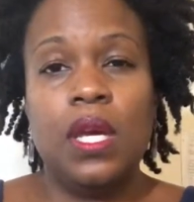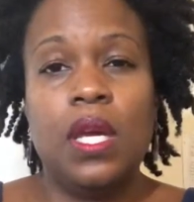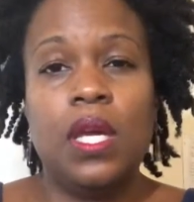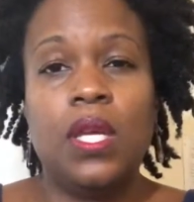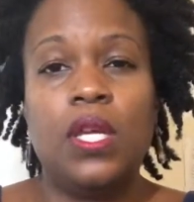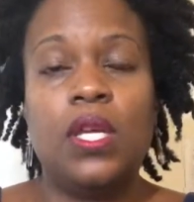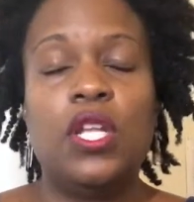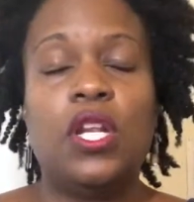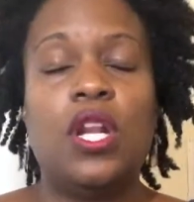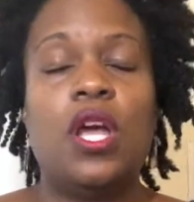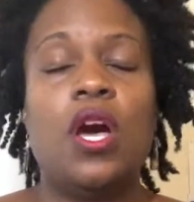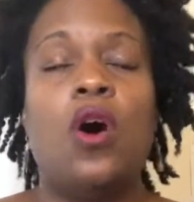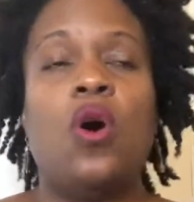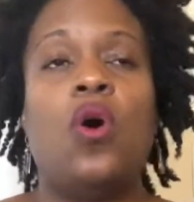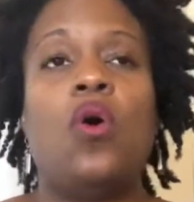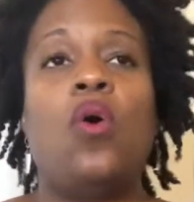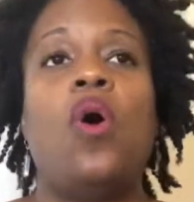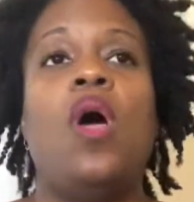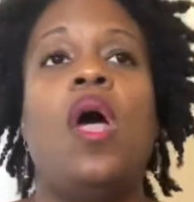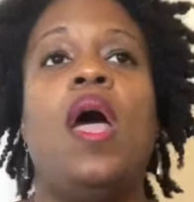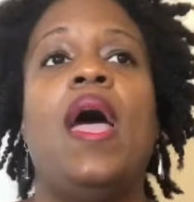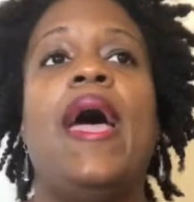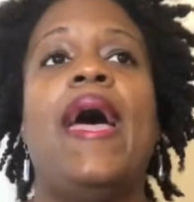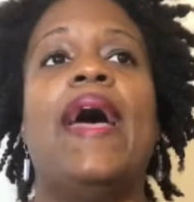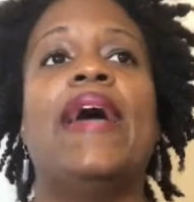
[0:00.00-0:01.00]
you know?
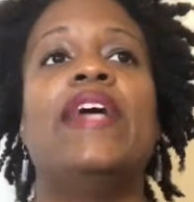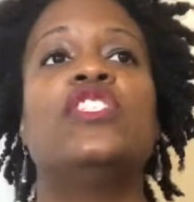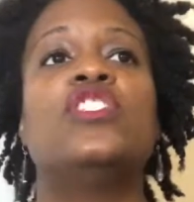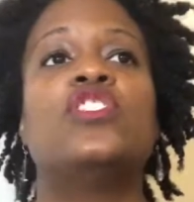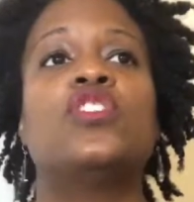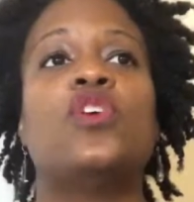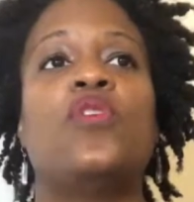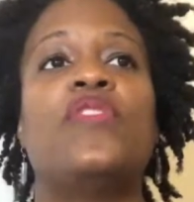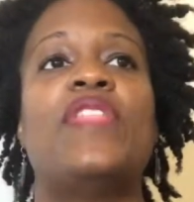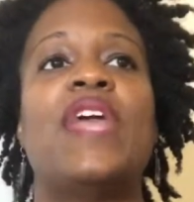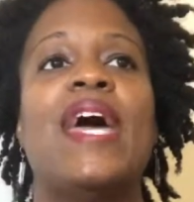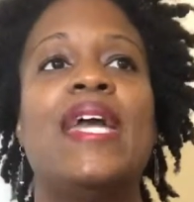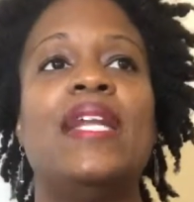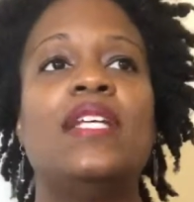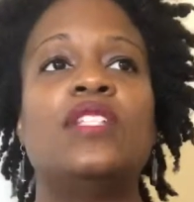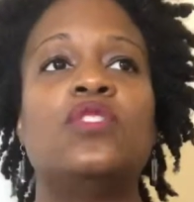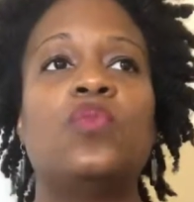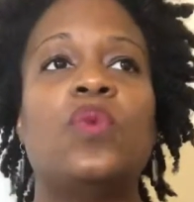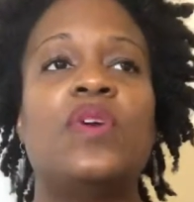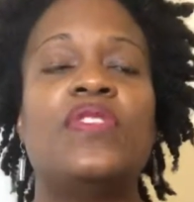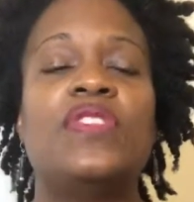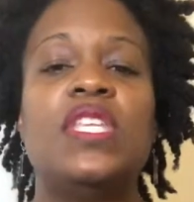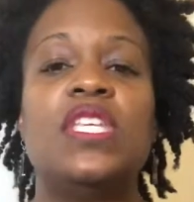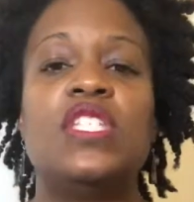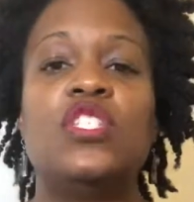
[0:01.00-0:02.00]
And so that is
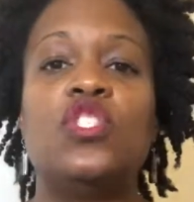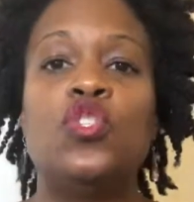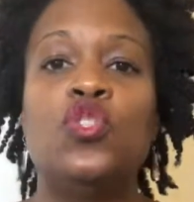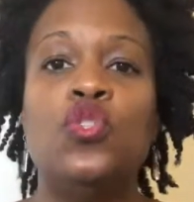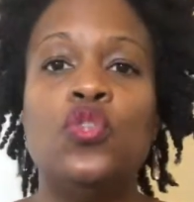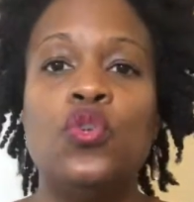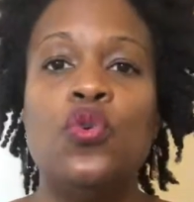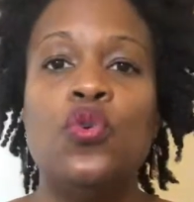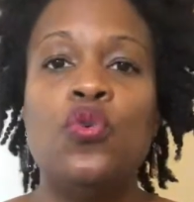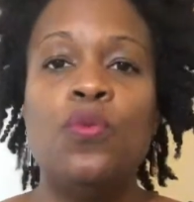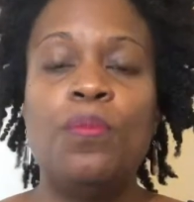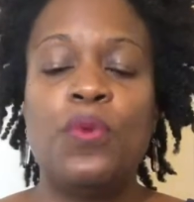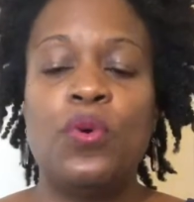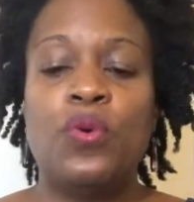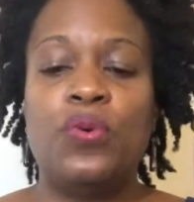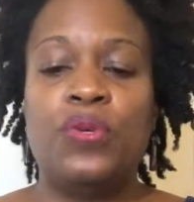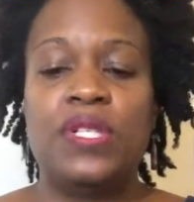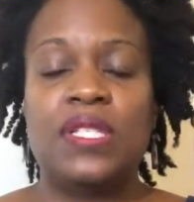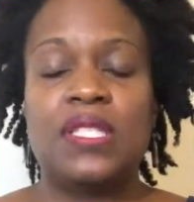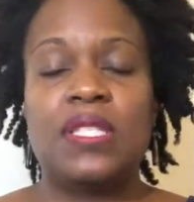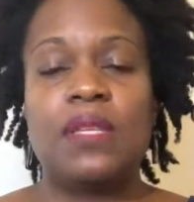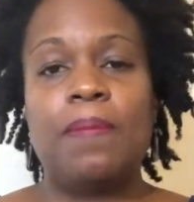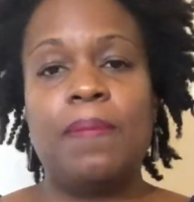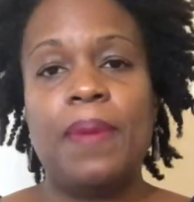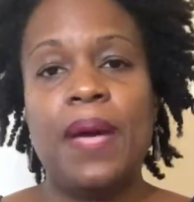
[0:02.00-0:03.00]
what this new moon
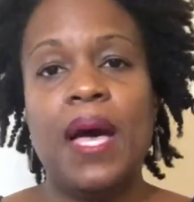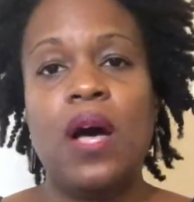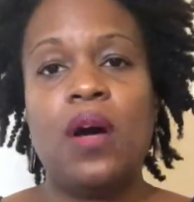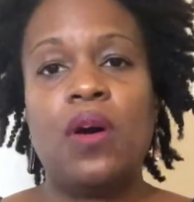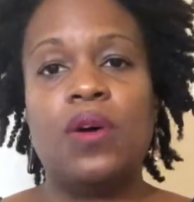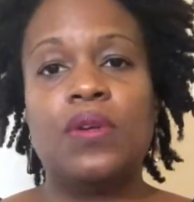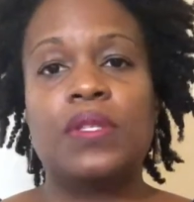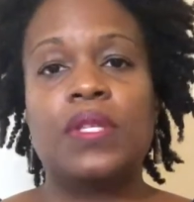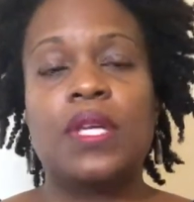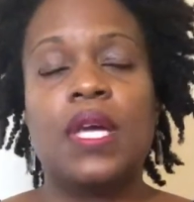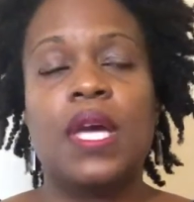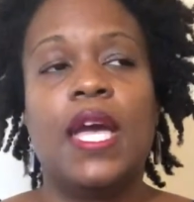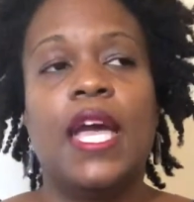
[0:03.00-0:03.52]
is about.